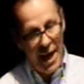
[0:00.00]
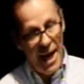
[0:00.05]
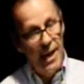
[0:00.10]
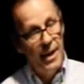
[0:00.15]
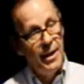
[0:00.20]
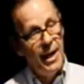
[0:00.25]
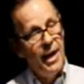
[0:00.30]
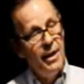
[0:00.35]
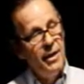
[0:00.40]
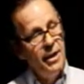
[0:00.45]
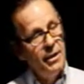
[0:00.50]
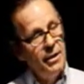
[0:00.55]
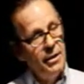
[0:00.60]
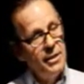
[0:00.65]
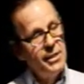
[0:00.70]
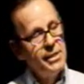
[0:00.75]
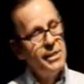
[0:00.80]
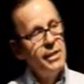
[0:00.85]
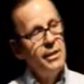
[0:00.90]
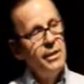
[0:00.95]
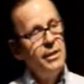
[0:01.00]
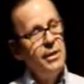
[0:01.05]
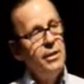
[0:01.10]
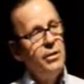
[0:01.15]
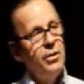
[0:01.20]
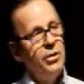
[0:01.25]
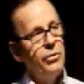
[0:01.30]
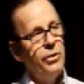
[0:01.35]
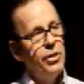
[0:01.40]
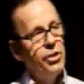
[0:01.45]
adding the
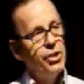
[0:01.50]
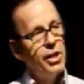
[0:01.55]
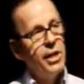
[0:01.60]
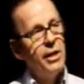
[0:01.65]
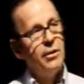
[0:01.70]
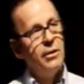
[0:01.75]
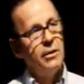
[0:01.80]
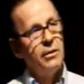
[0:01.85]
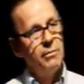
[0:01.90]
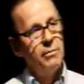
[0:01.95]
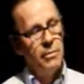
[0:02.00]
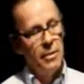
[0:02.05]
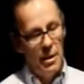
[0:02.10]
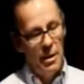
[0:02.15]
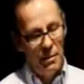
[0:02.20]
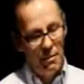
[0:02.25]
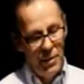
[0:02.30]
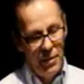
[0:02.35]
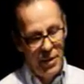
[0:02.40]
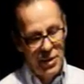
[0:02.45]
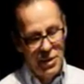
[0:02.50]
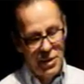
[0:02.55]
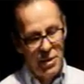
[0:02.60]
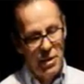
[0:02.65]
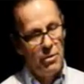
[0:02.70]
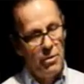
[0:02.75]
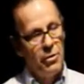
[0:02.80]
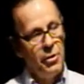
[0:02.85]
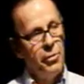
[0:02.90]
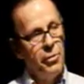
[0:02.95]
CD to injected pig
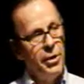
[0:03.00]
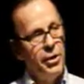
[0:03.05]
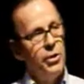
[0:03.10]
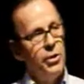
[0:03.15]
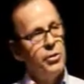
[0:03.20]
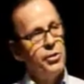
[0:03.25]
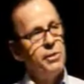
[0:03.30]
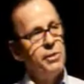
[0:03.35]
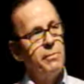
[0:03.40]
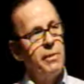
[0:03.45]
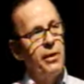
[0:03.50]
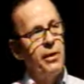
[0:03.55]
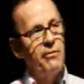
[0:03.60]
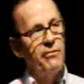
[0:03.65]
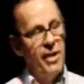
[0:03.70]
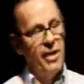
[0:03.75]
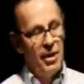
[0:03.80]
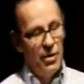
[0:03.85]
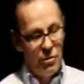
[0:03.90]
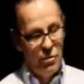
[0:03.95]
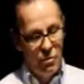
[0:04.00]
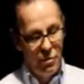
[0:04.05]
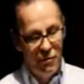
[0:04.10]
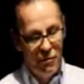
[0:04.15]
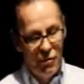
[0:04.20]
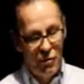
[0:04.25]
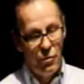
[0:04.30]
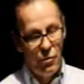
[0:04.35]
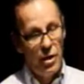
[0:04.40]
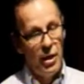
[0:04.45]
acids were reduced by a factor
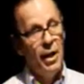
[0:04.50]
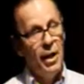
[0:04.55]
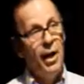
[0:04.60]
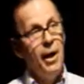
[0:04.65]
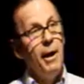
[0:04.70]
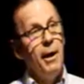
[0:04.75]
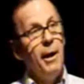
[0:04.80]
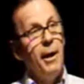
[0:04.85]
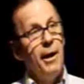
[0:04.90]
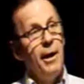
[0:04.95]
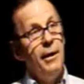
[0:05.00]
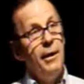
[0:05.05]
of 3.